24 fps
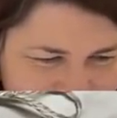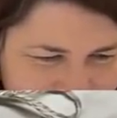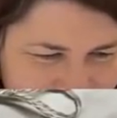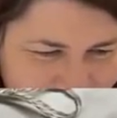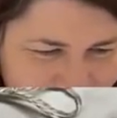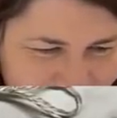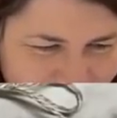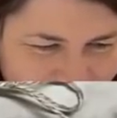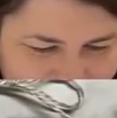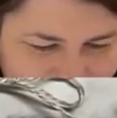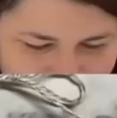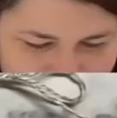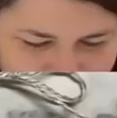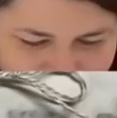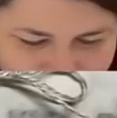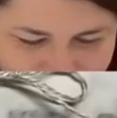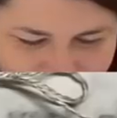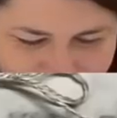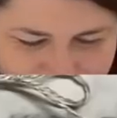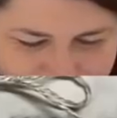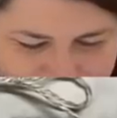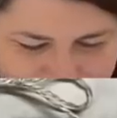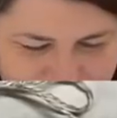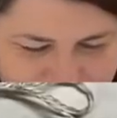
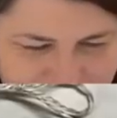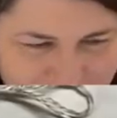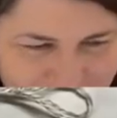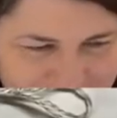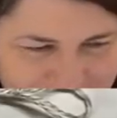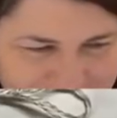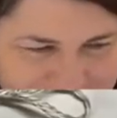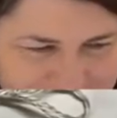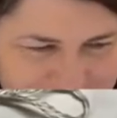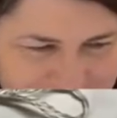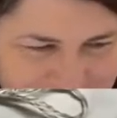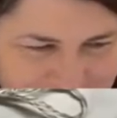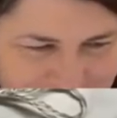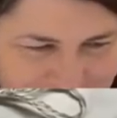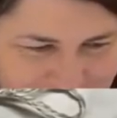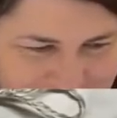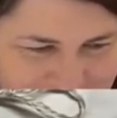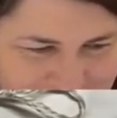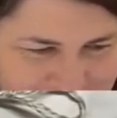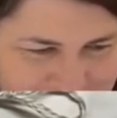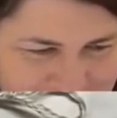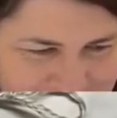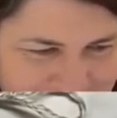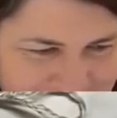Matthew is my
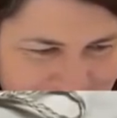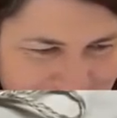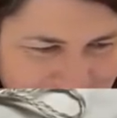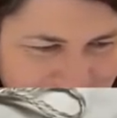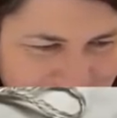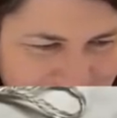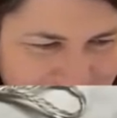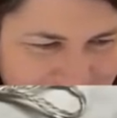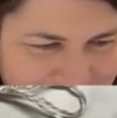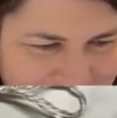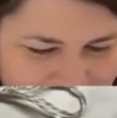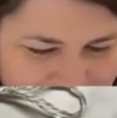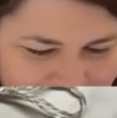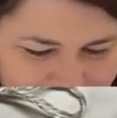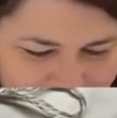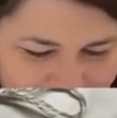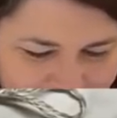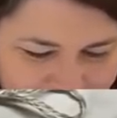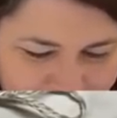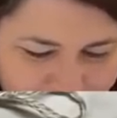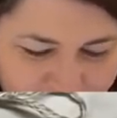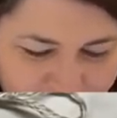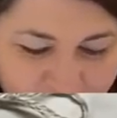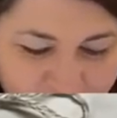dishwasher's name.
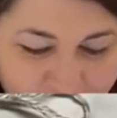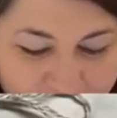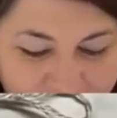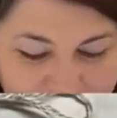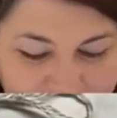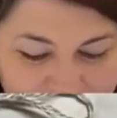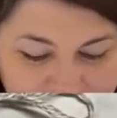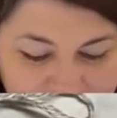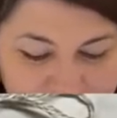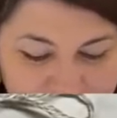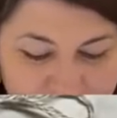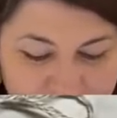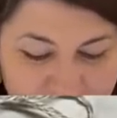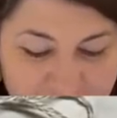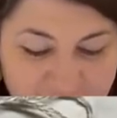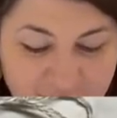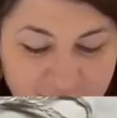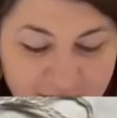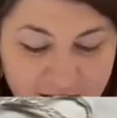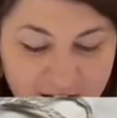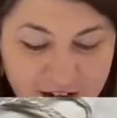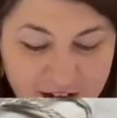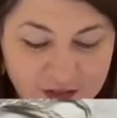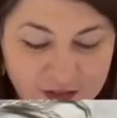Well, I actually
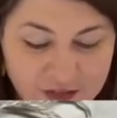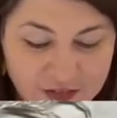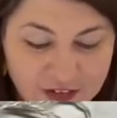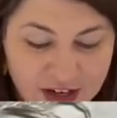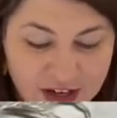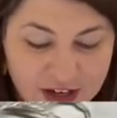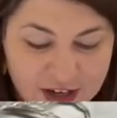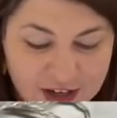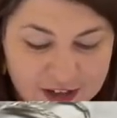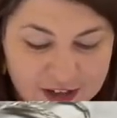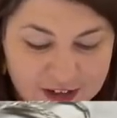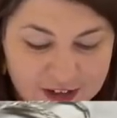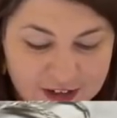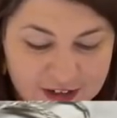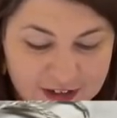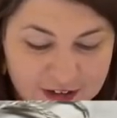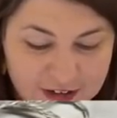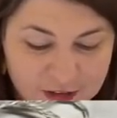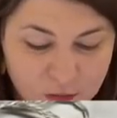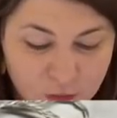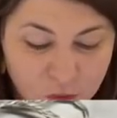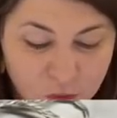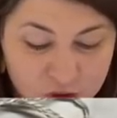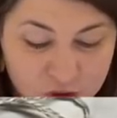have a
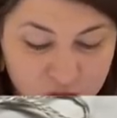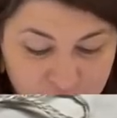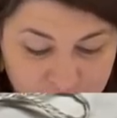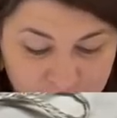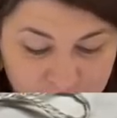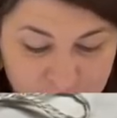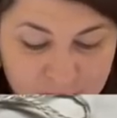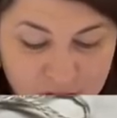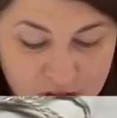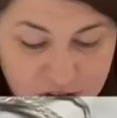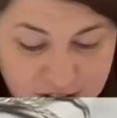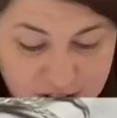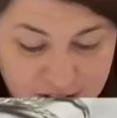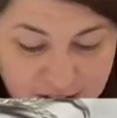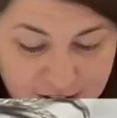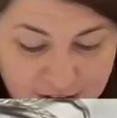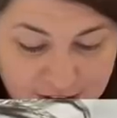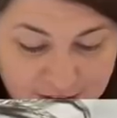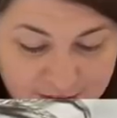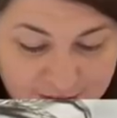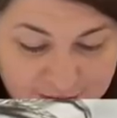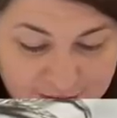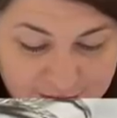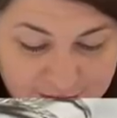washing
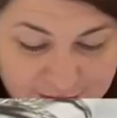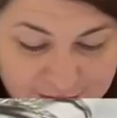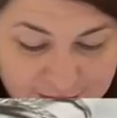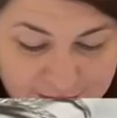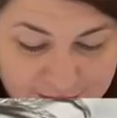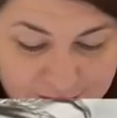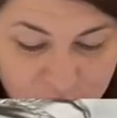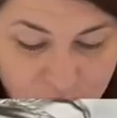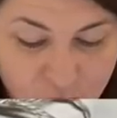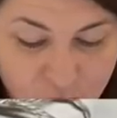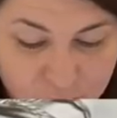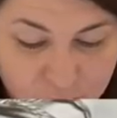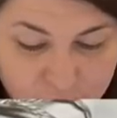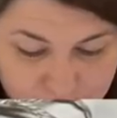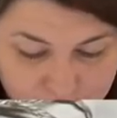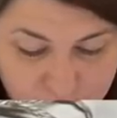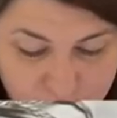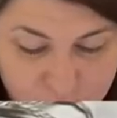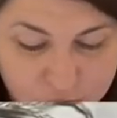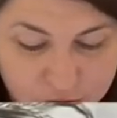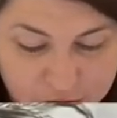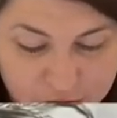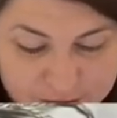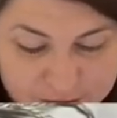machine called
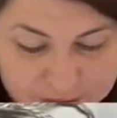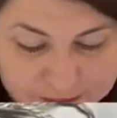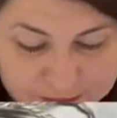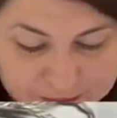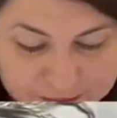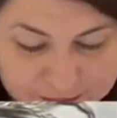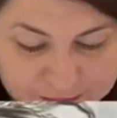Bruno.